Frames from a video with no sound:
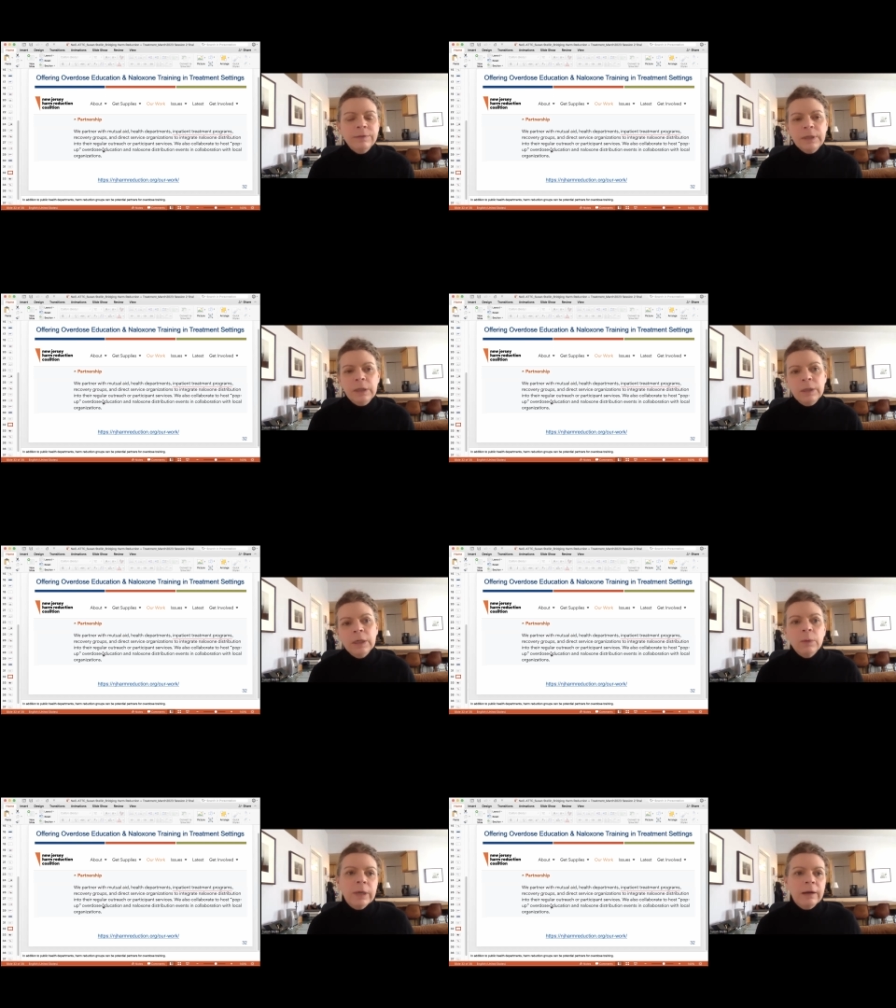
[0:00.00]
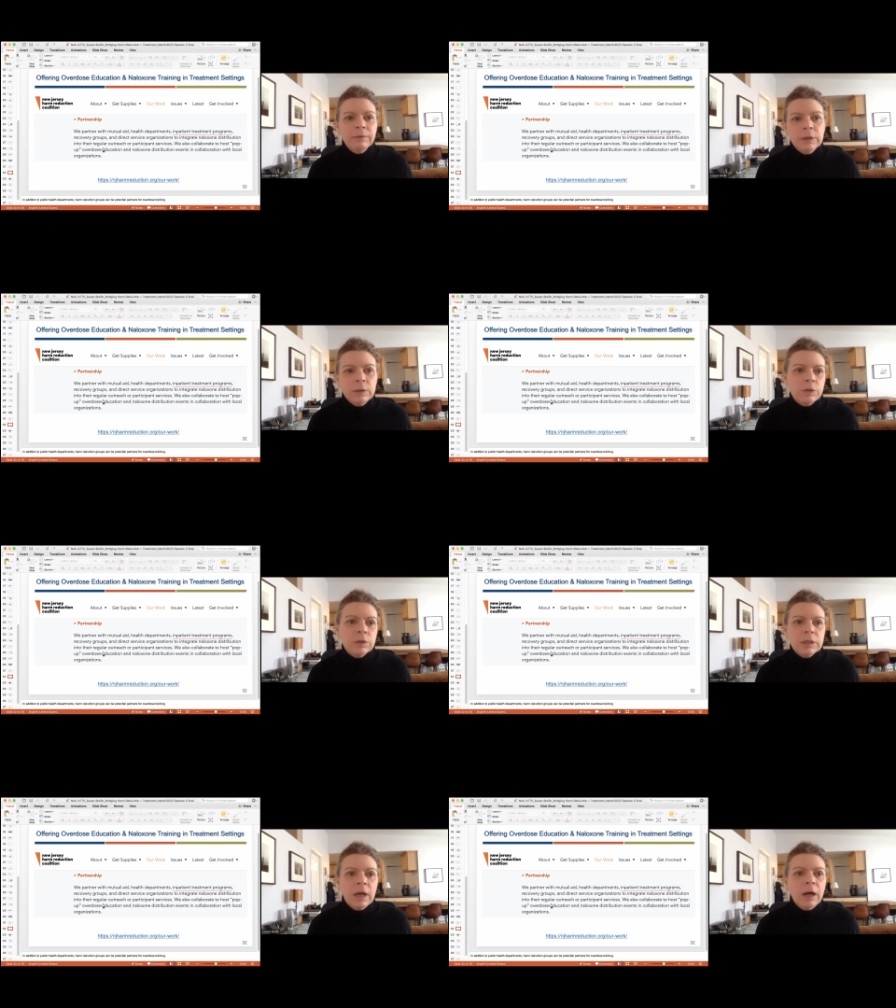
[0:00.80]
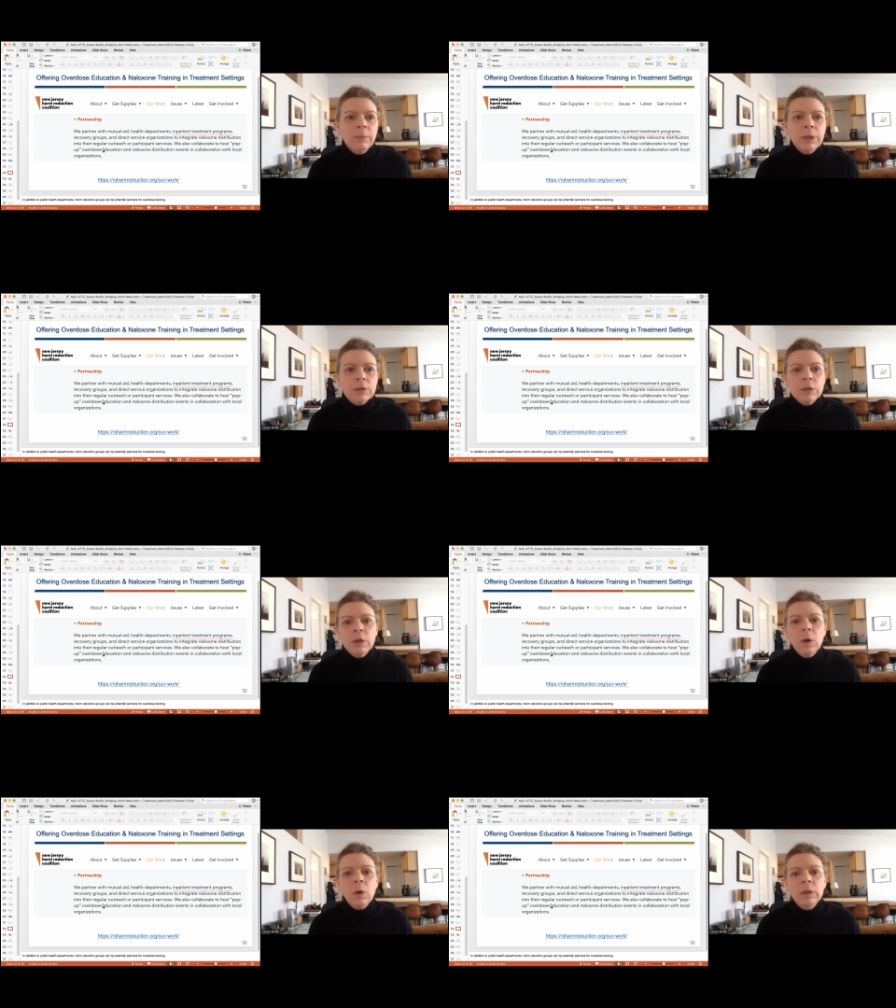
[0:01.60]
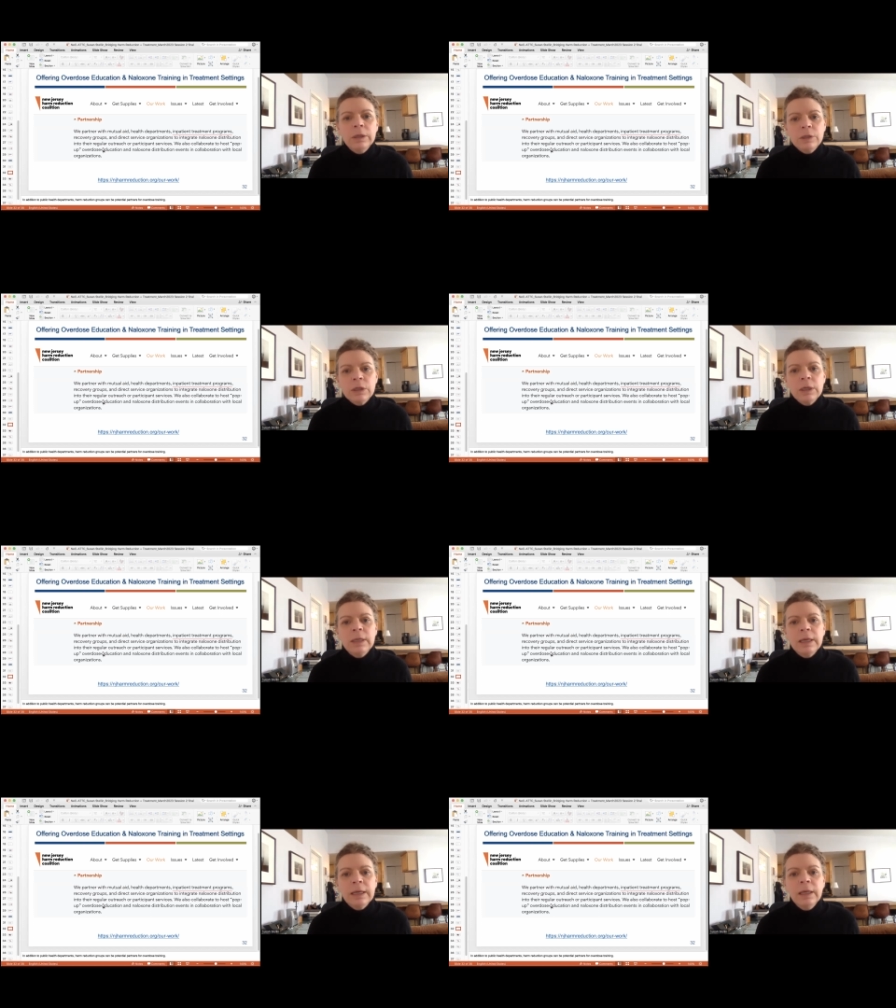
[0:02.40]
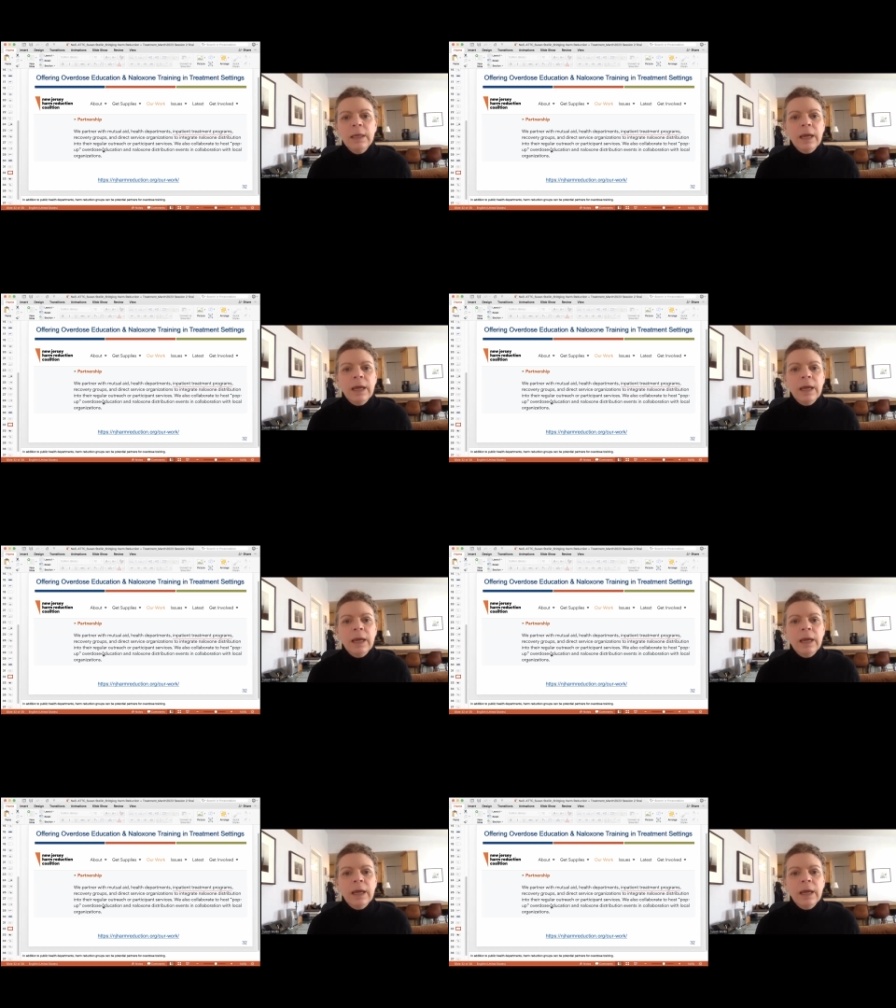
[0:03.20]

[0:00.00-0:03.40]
you know, here we have the New Jersey Harm Reduction Coalition that